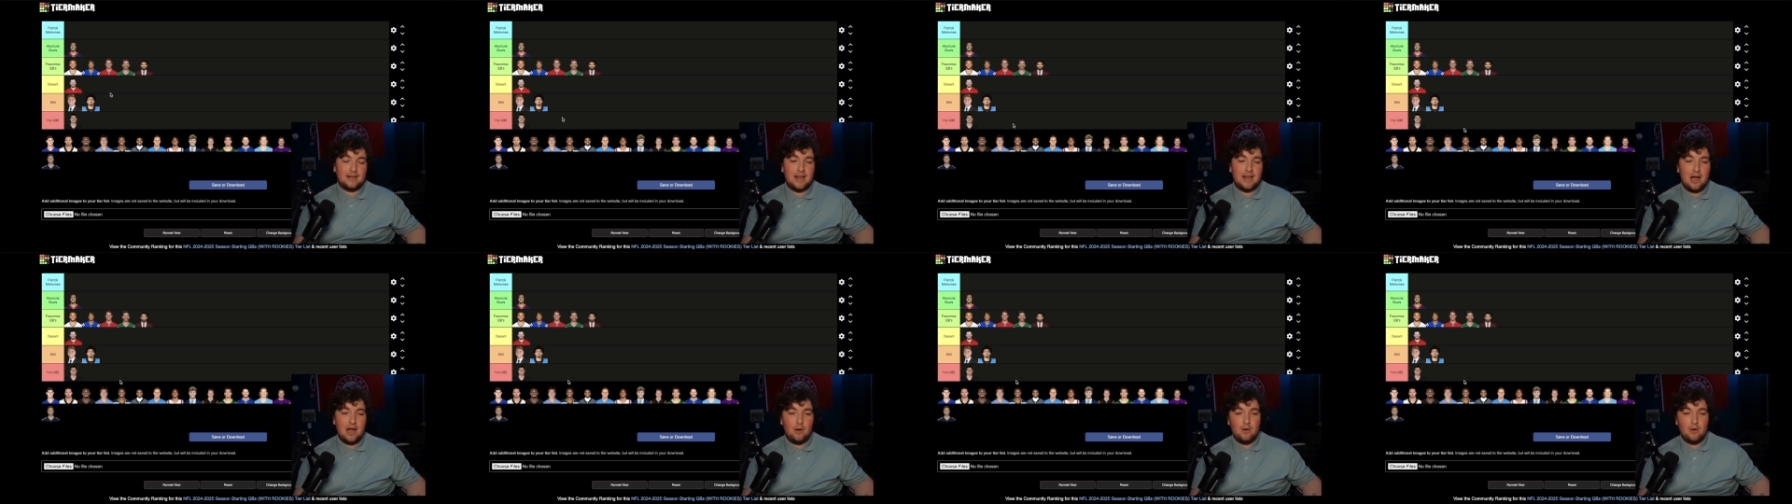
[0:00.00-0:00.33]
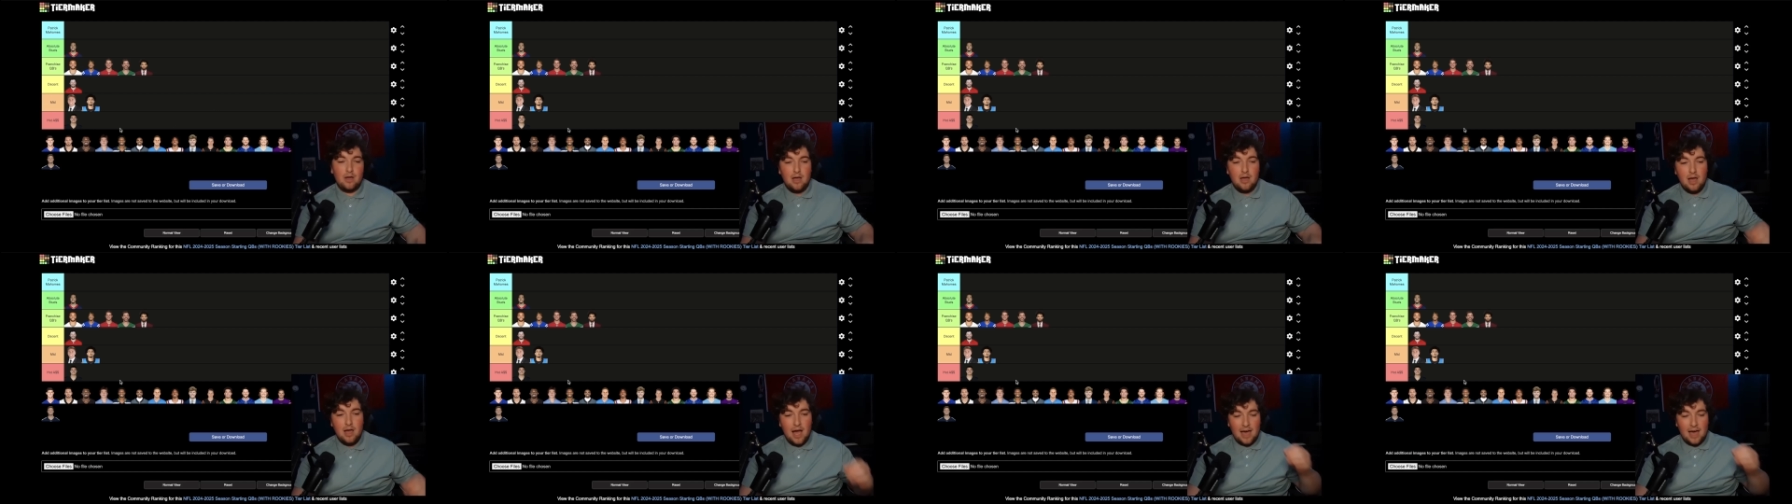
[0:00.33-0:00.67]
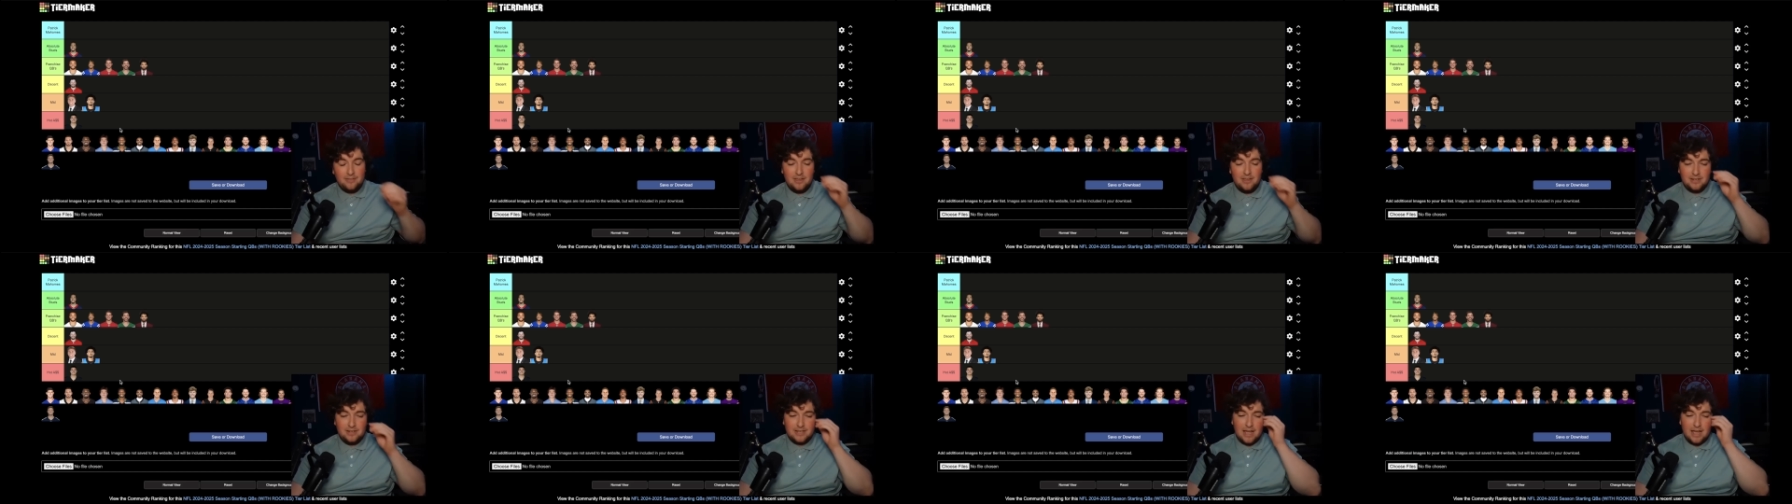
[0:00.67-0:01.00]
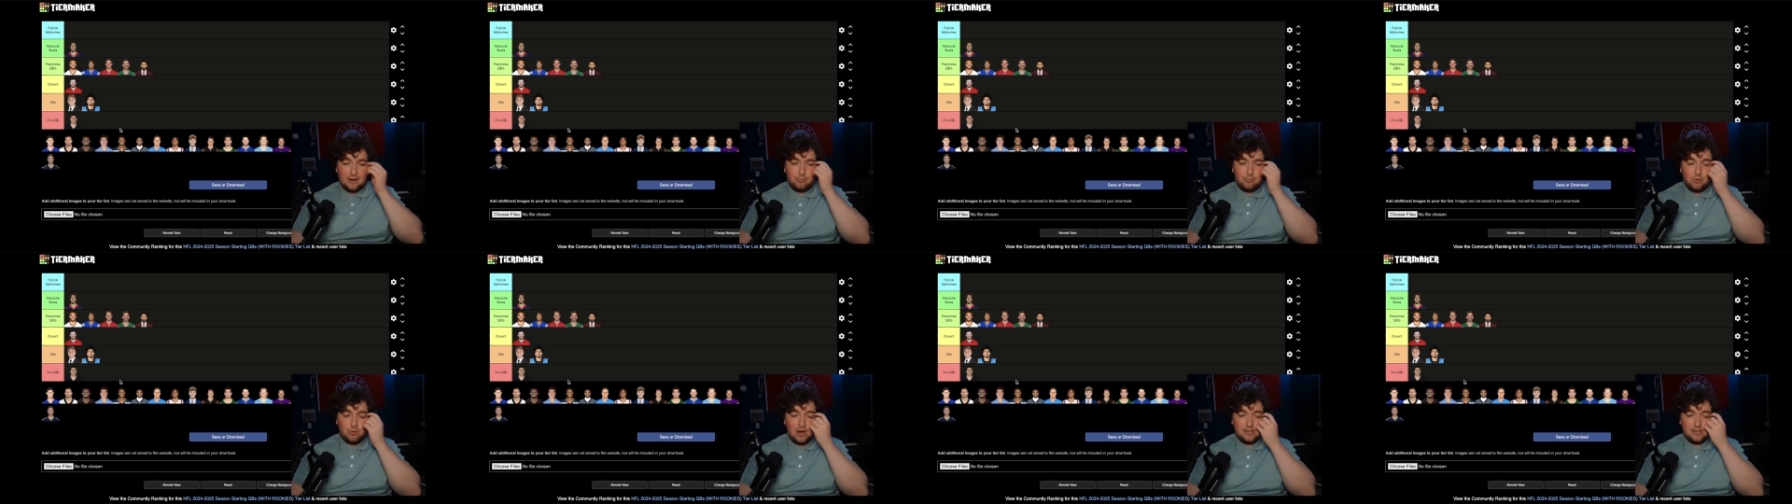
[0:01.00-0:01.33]
Now, I think Dak
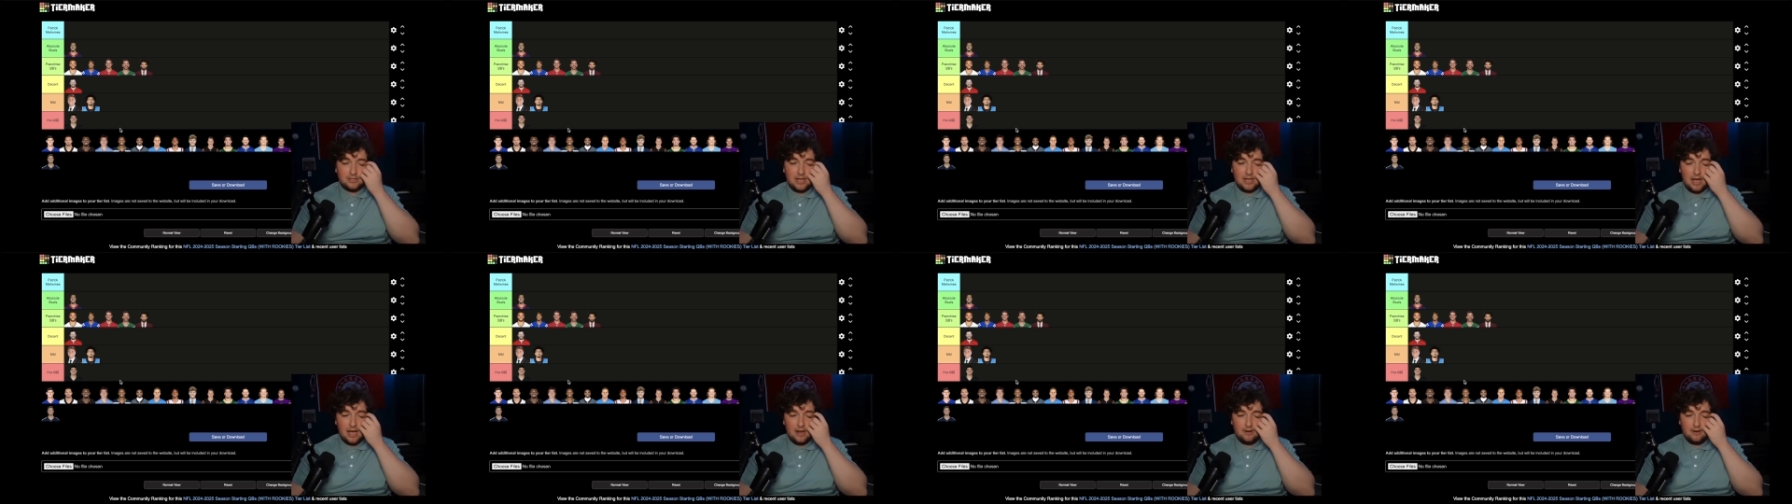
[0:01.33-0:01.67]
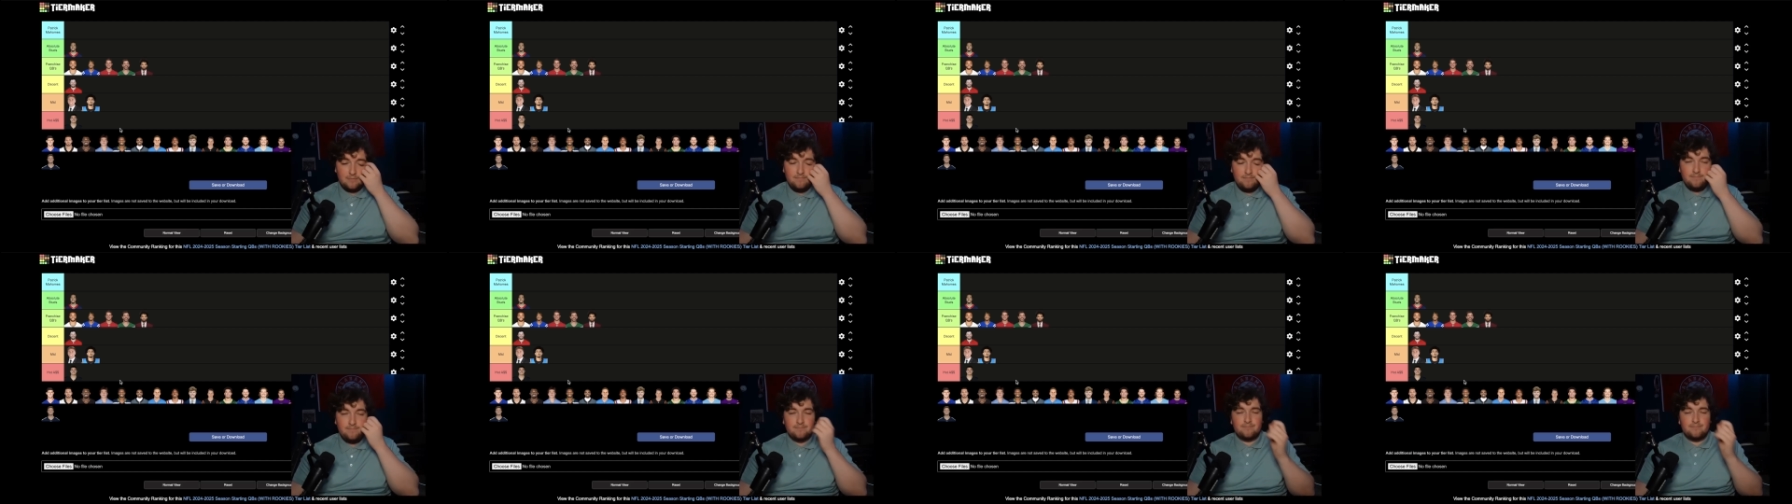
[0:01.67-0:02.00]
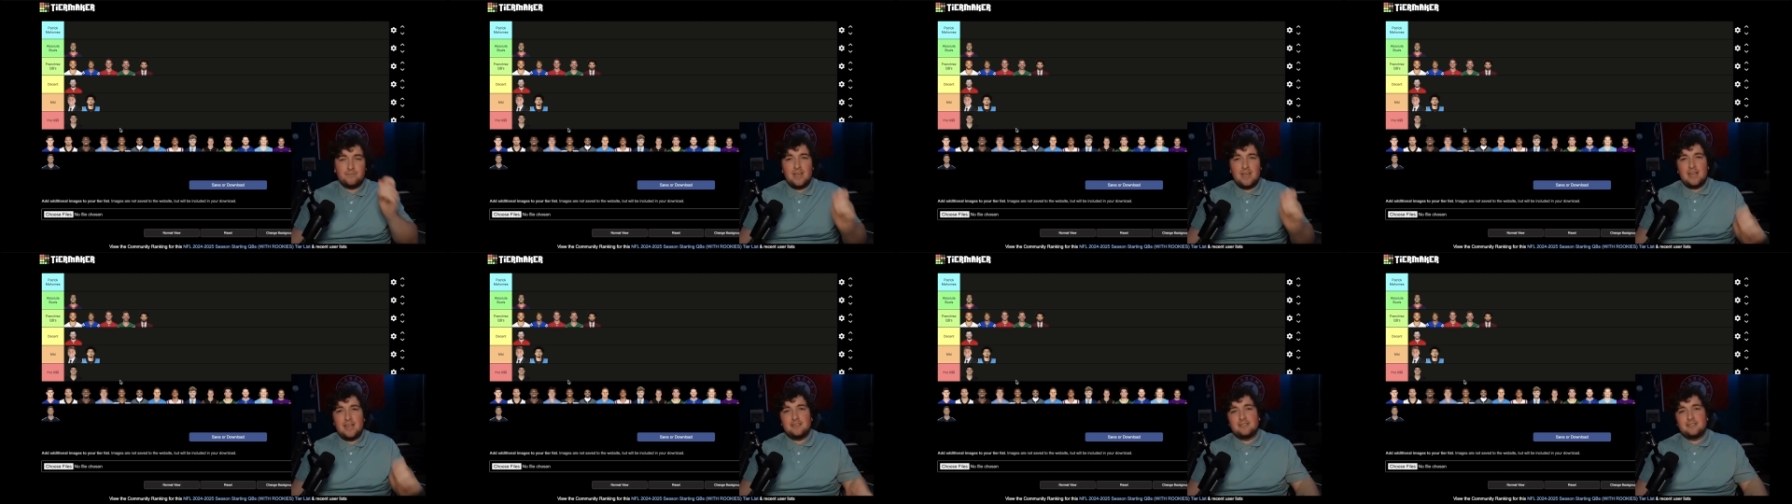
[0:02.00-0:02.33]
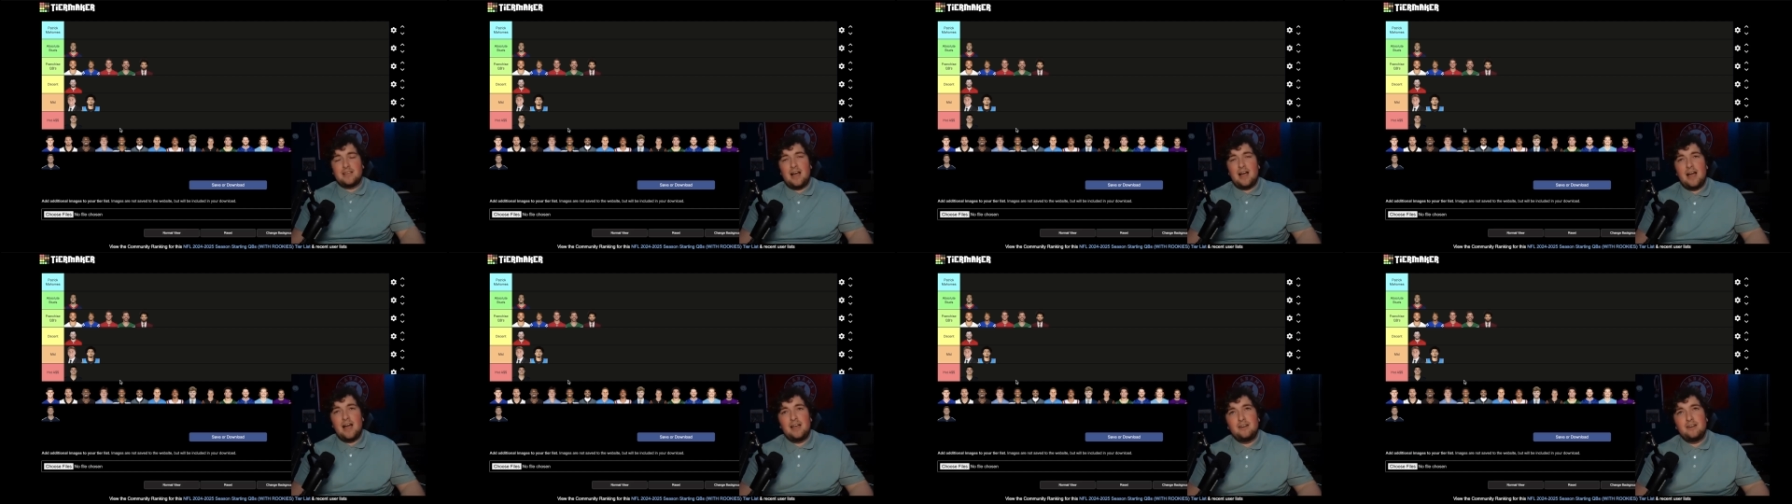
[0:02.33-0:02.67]
Prescott is
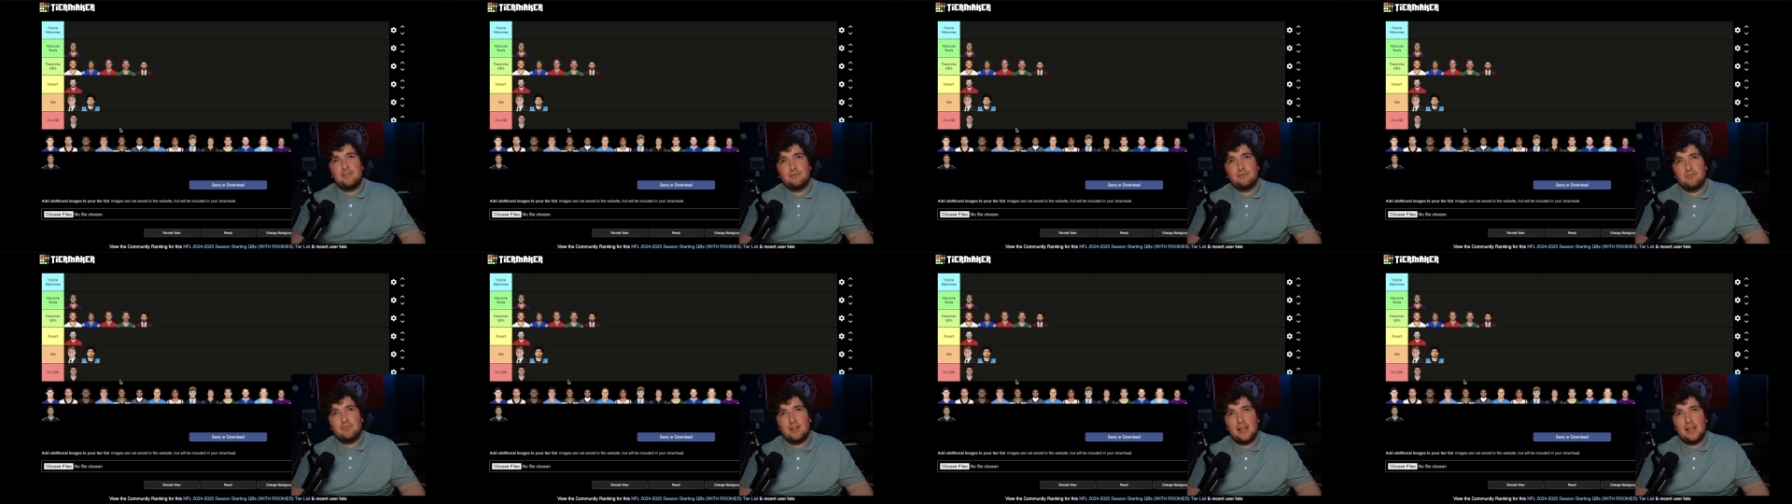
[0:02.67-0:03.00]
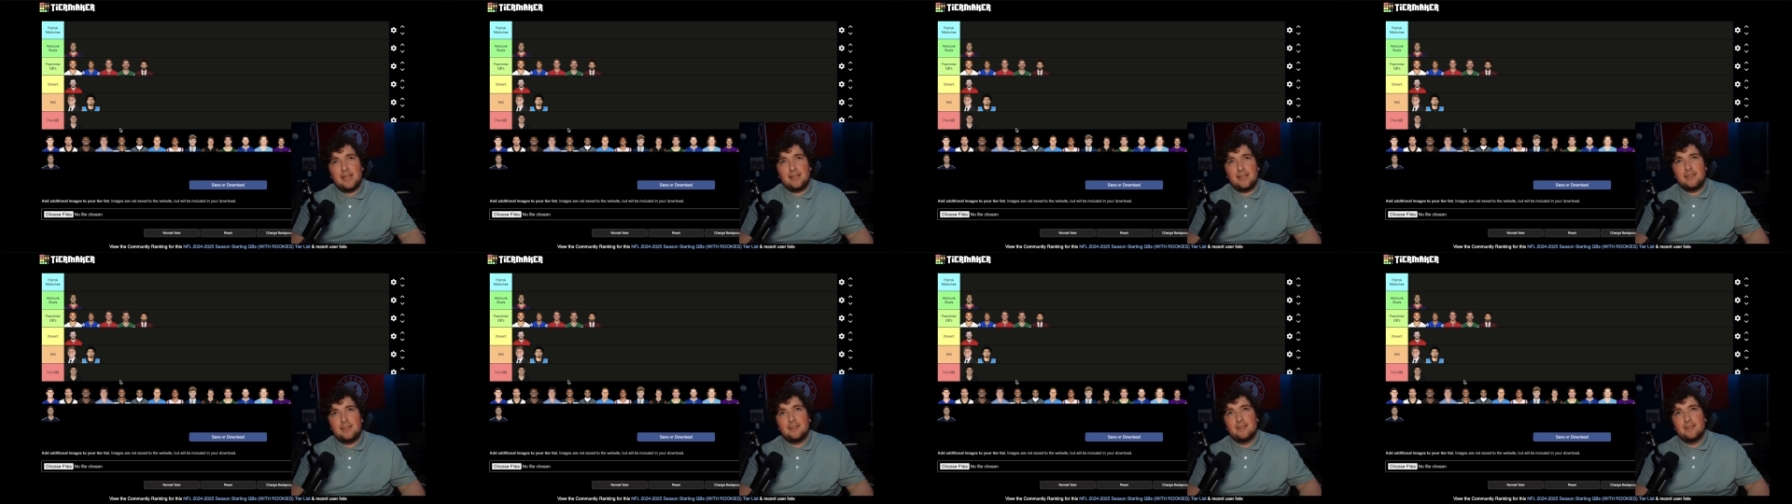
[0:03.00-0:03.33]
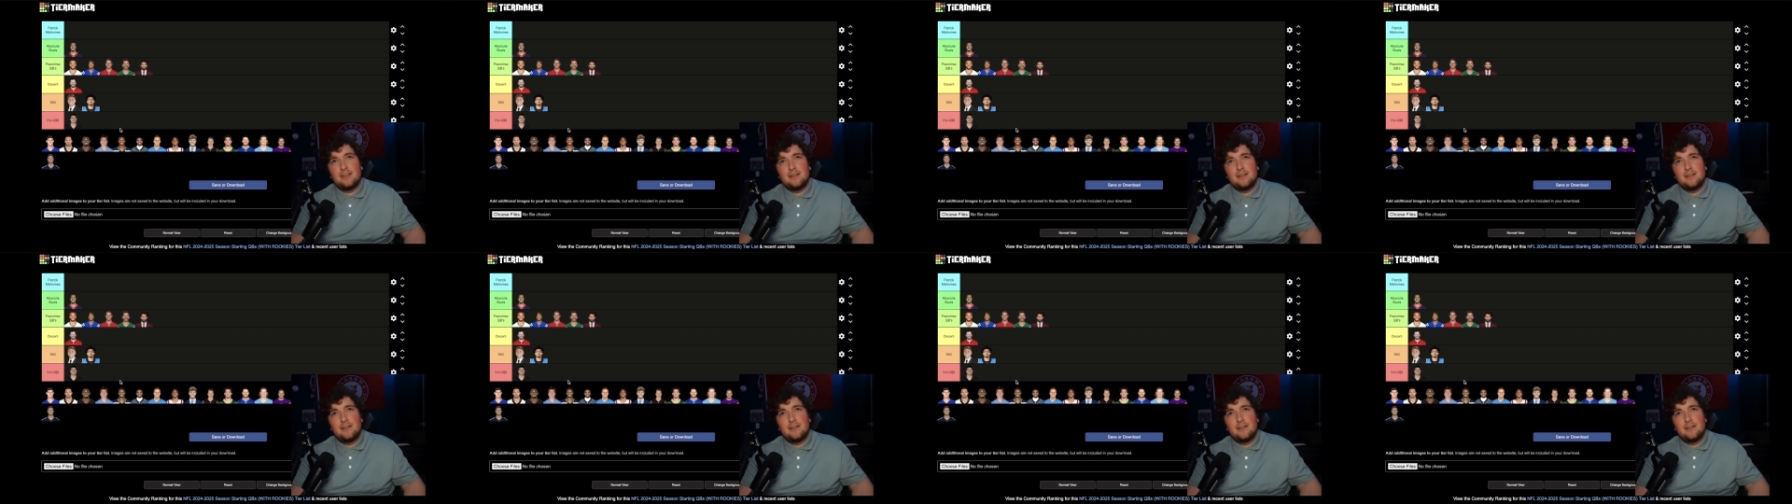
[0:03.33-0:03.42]
kind of like